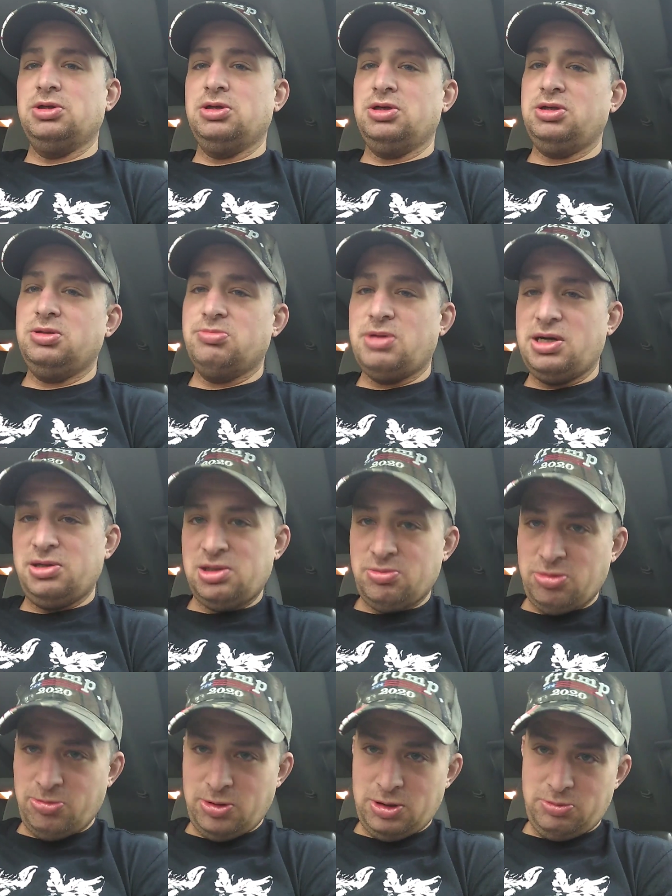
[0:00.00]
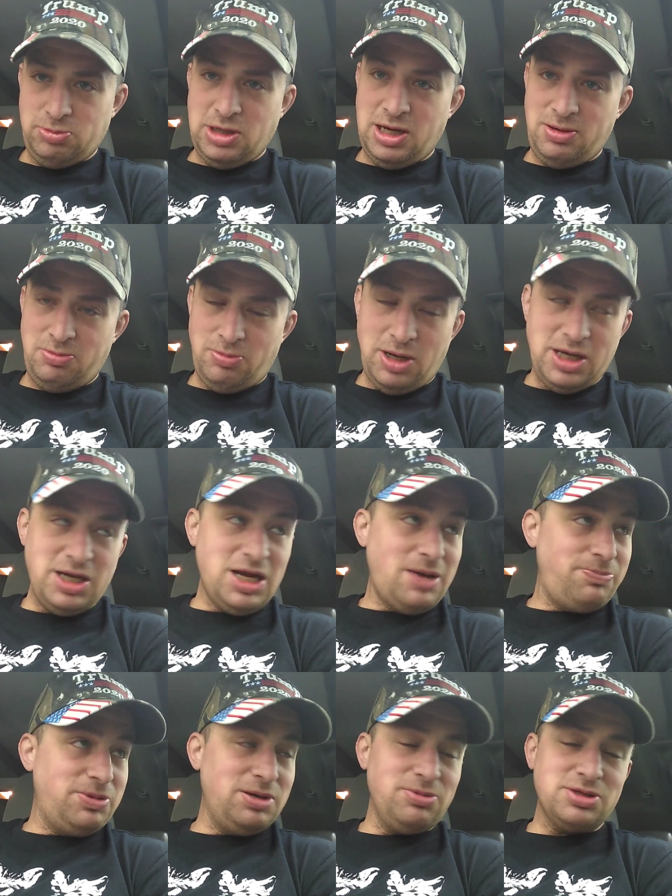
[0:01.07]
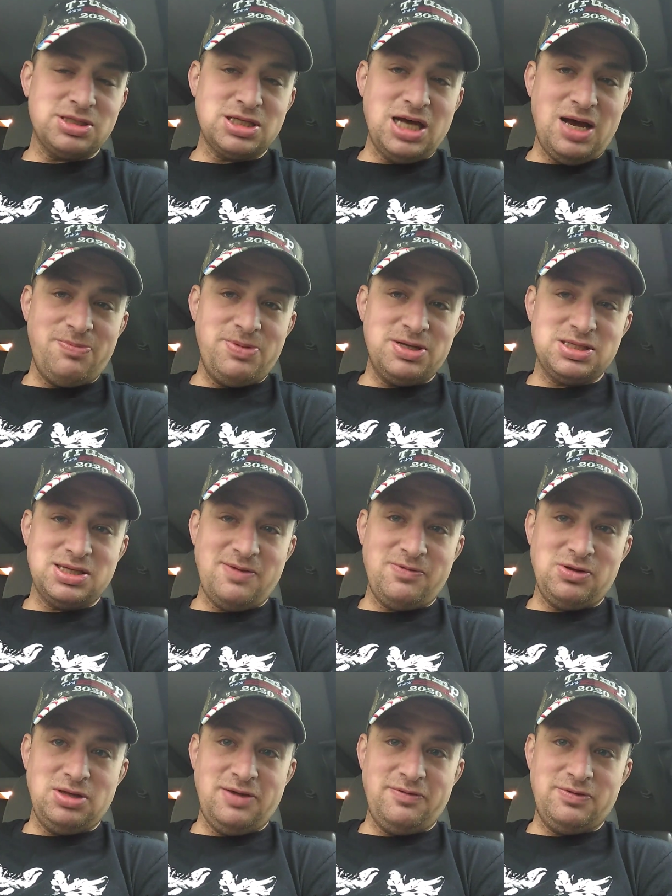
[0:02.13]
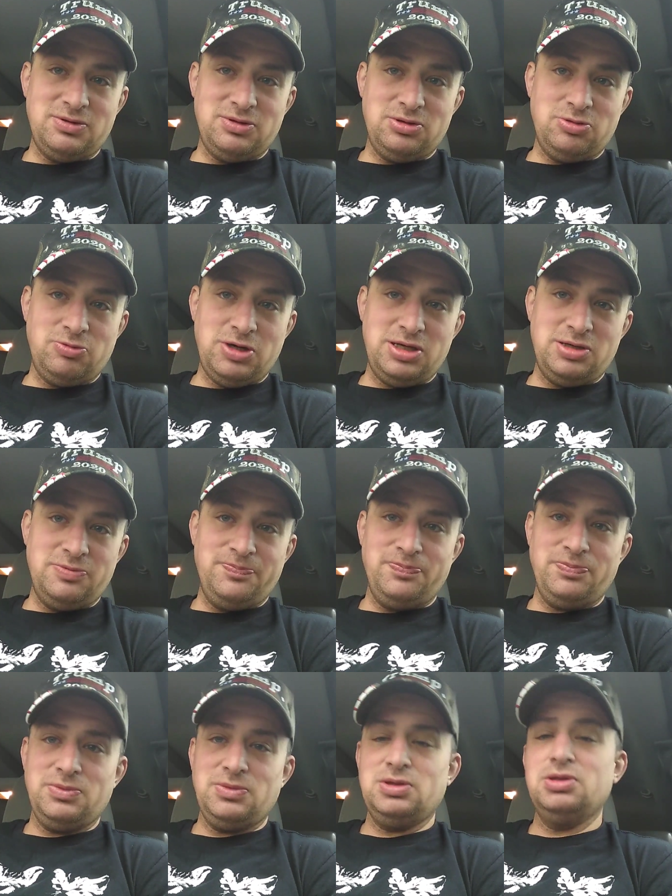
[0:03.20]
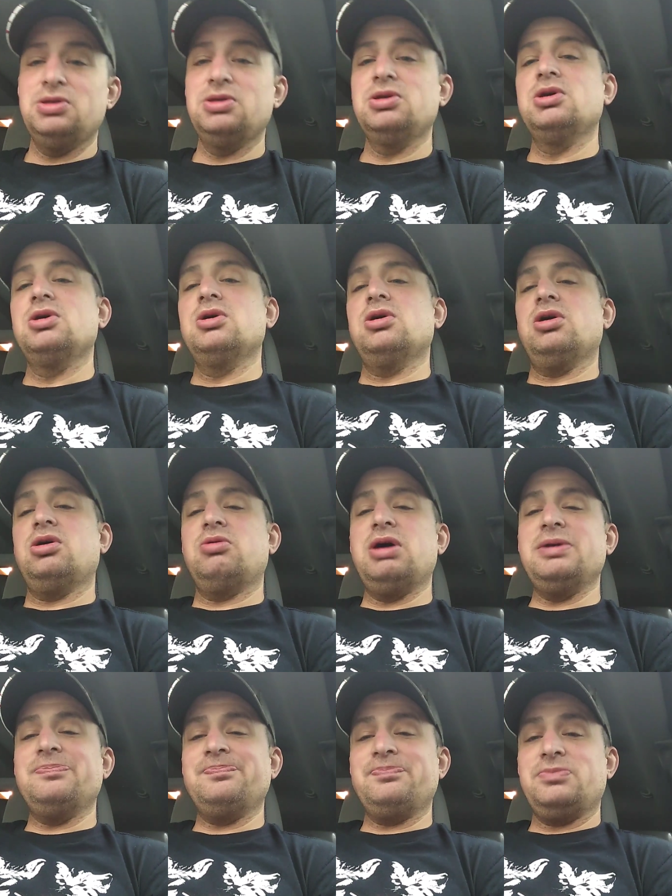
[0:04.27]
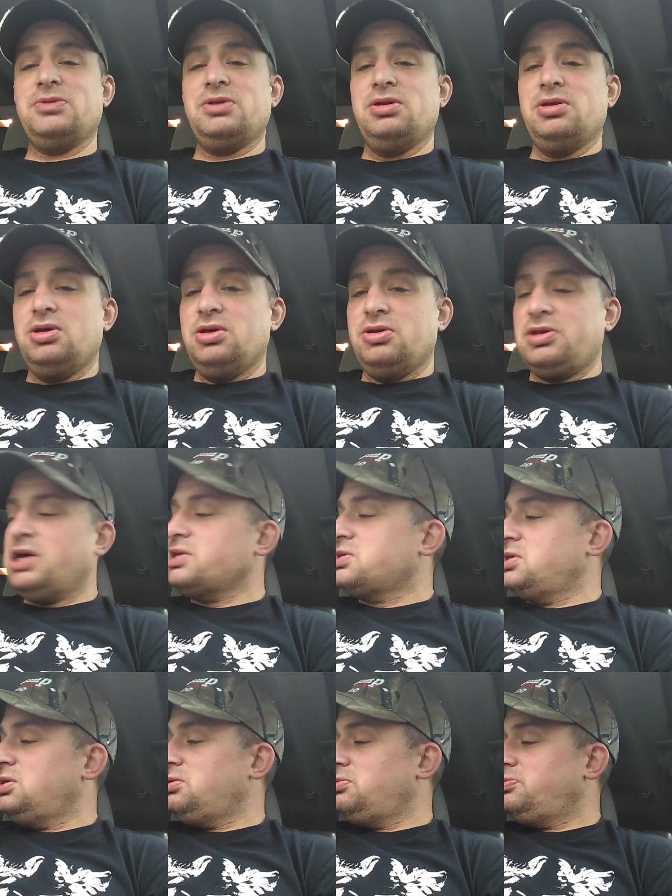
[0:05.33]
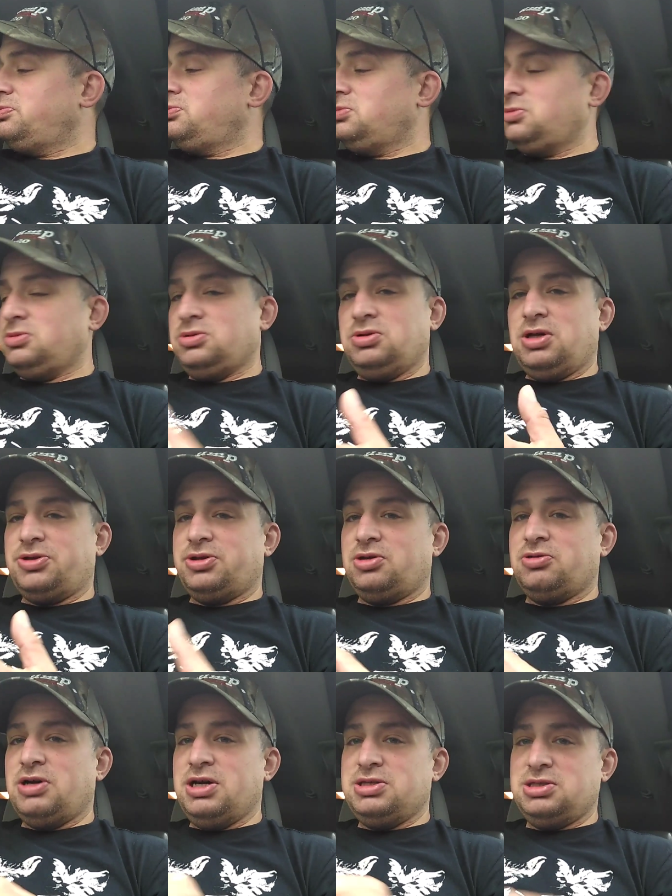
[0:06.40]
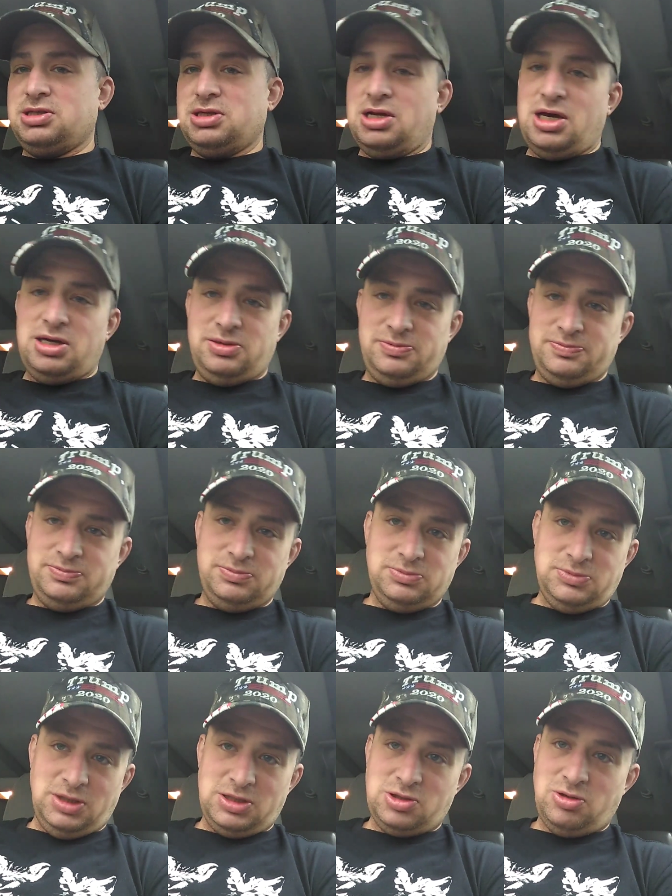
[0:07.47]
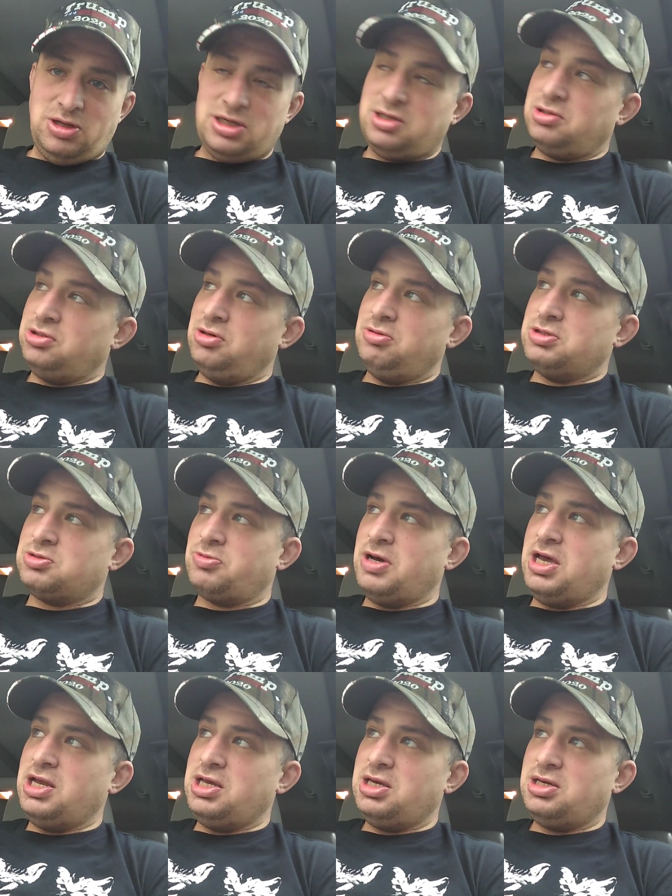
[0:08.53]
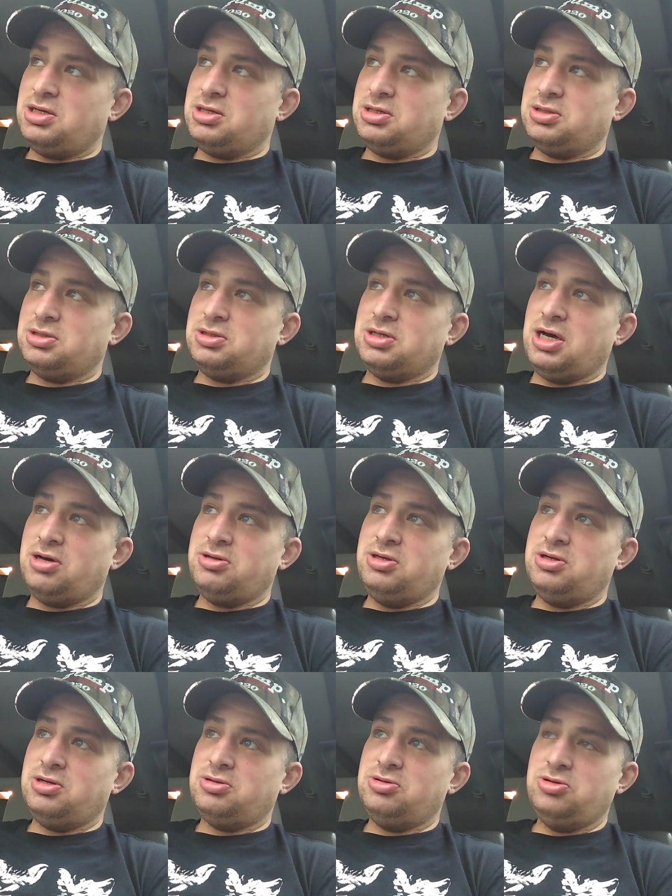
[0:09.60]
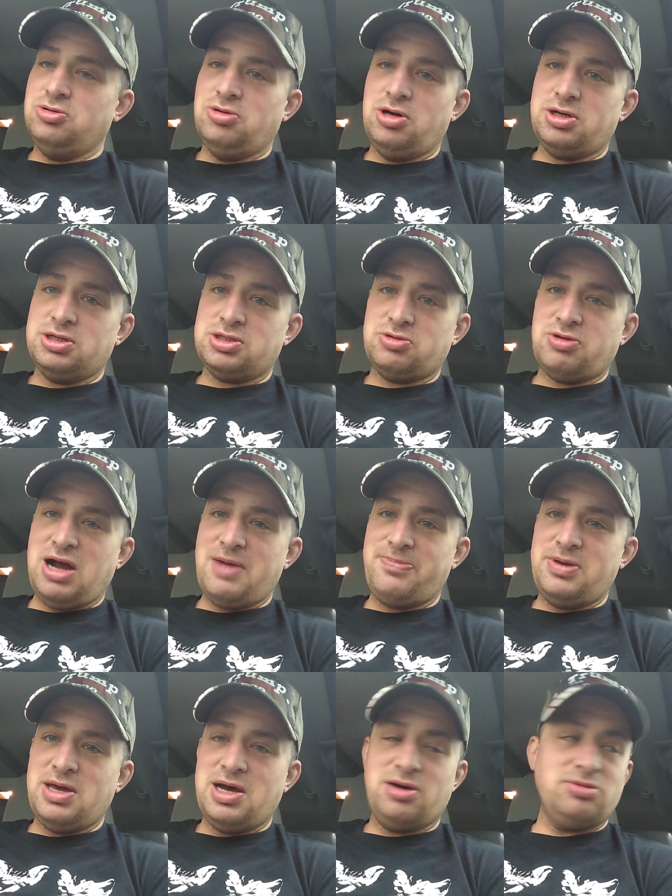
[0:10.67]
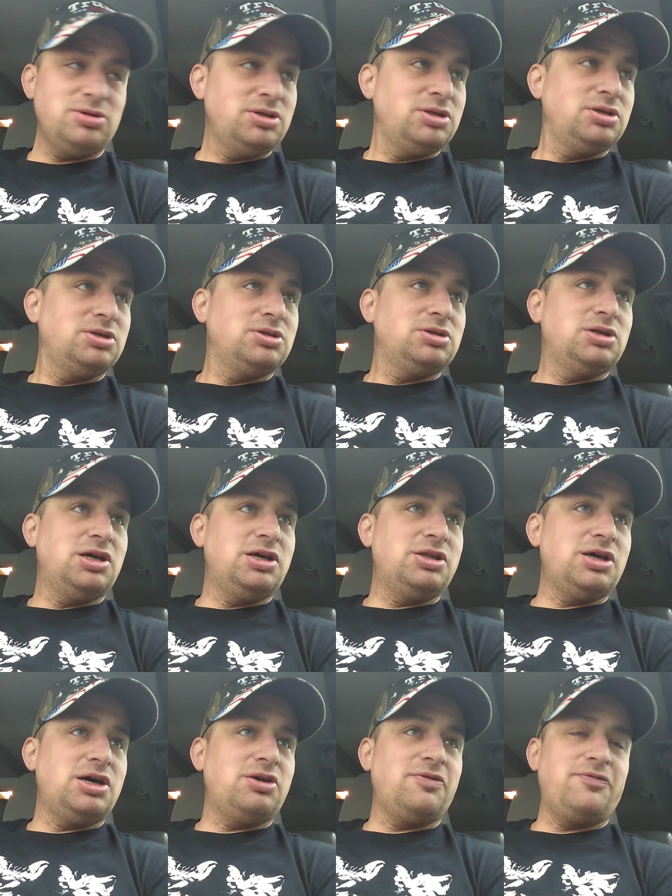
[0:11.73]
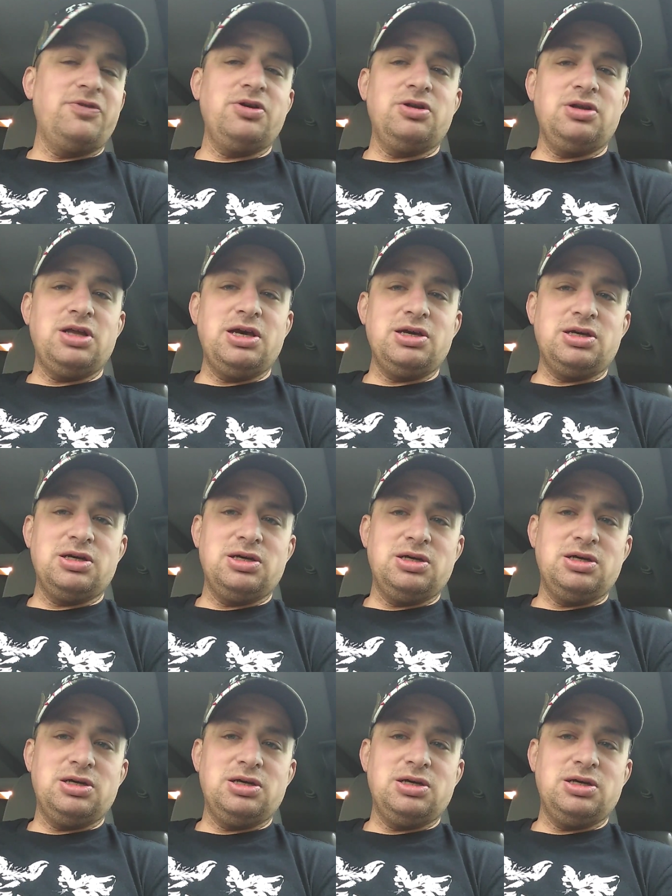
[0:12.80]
and you might not be able to stop at a 7-Eleven on the way. All right, that's it. Nothing crazy today. That's all I can do. It's rainy out here in New York. It's crappy out, and I don't feel like